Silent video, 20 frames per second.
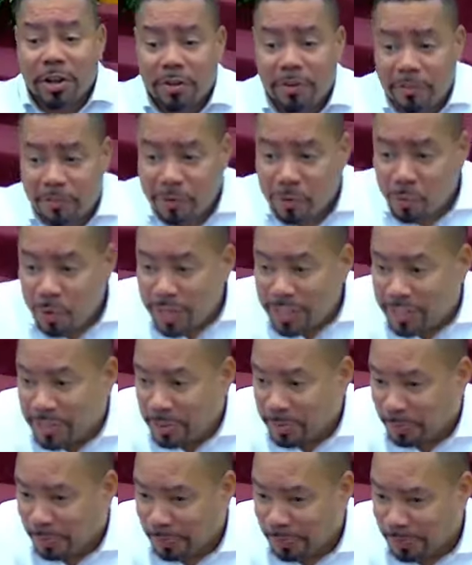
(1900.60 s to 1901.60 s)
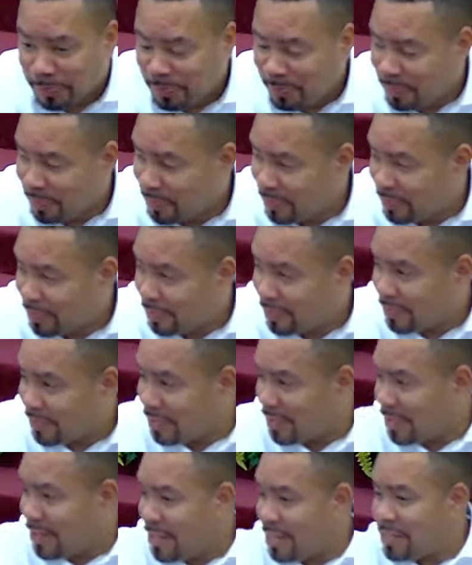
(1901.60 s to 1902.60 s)
for wisdom.
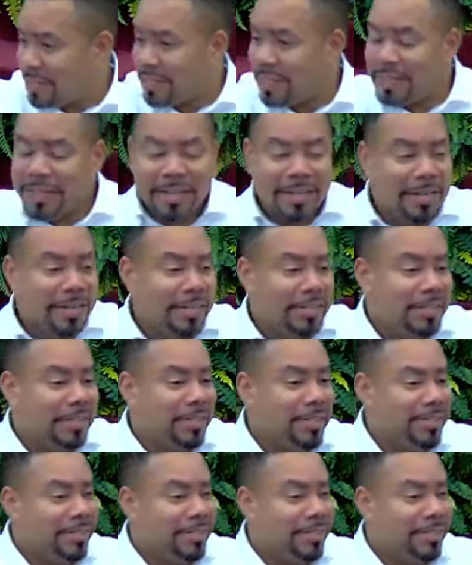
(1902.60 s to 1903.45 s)
Didn't see that, did you?